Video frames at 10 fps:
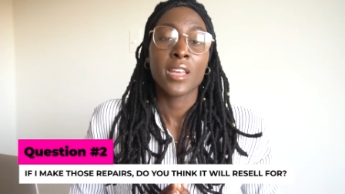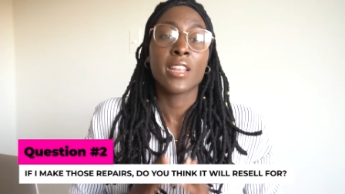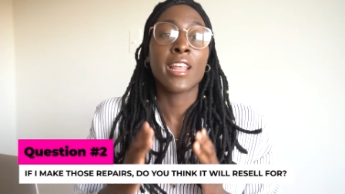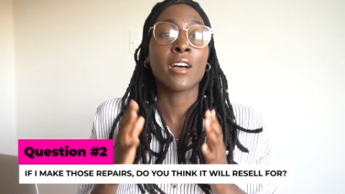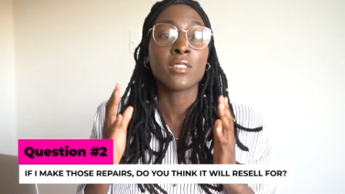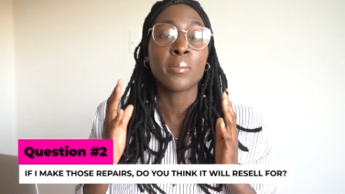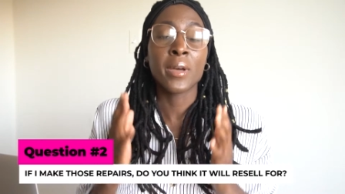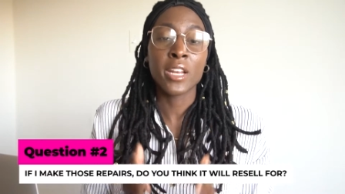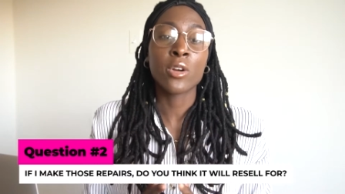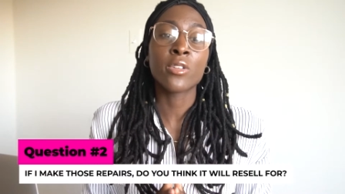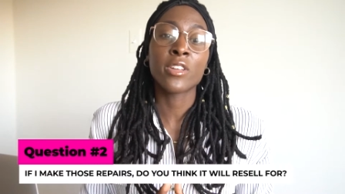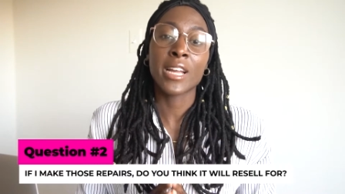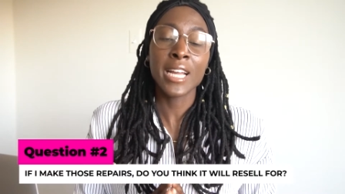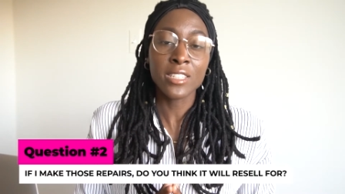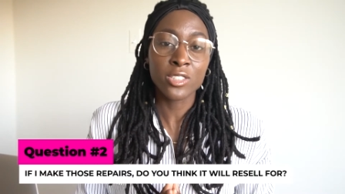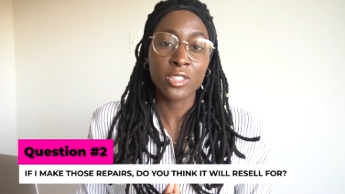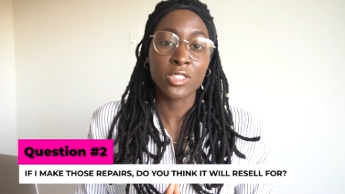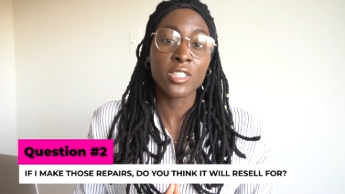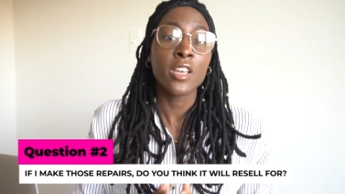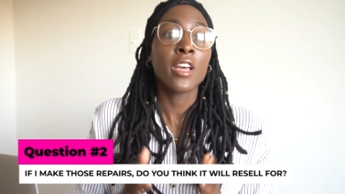Now, depending on their
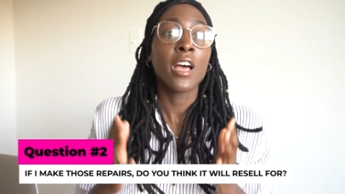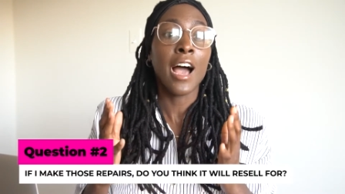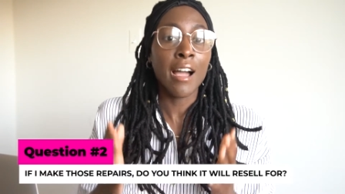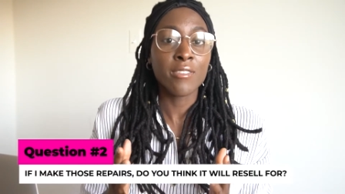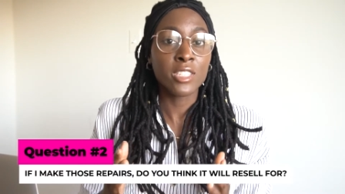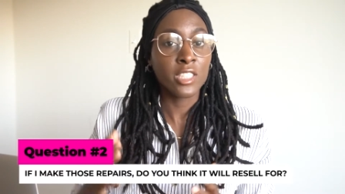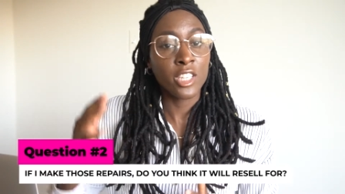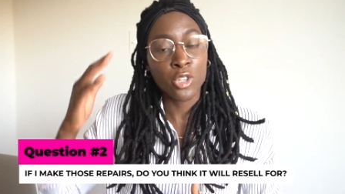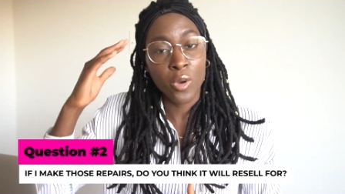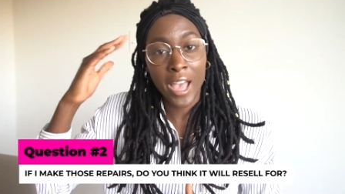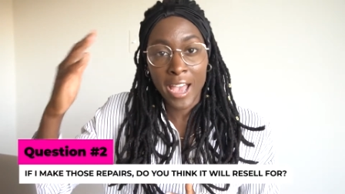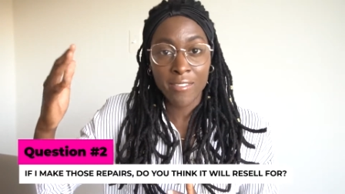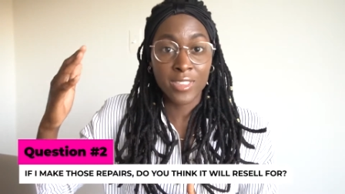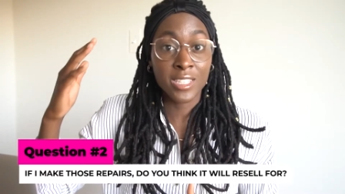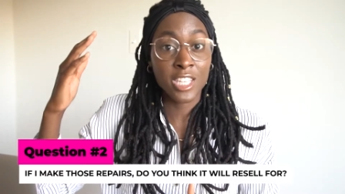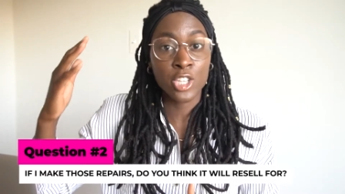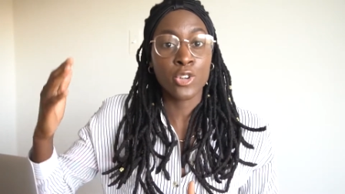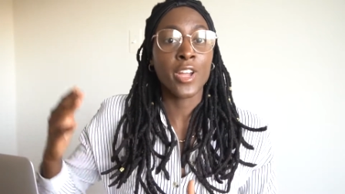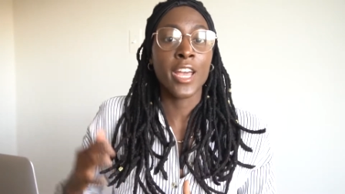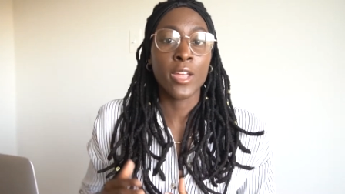answers, obviously you'll have this in
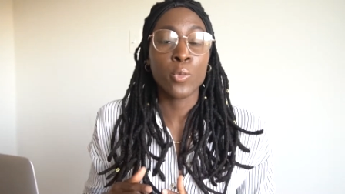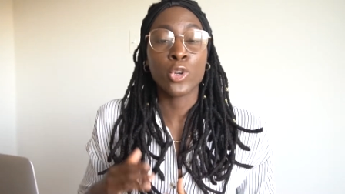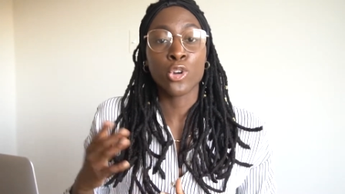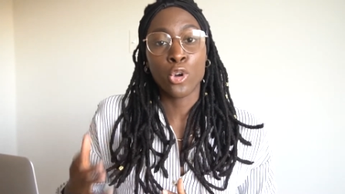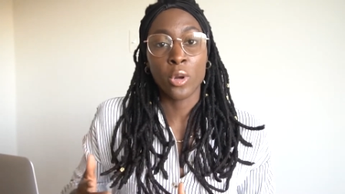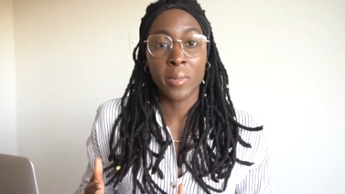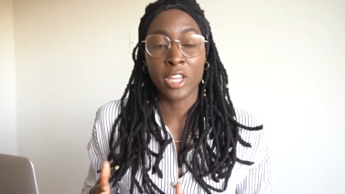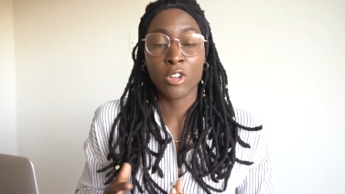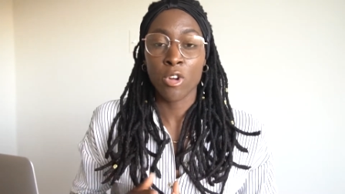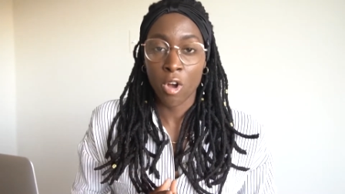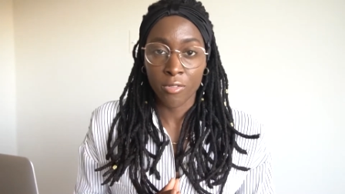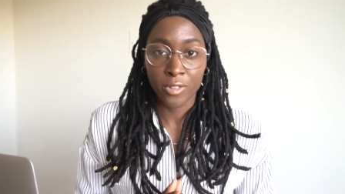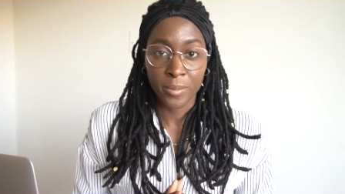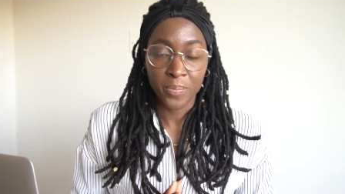your head when you're going to make your offer.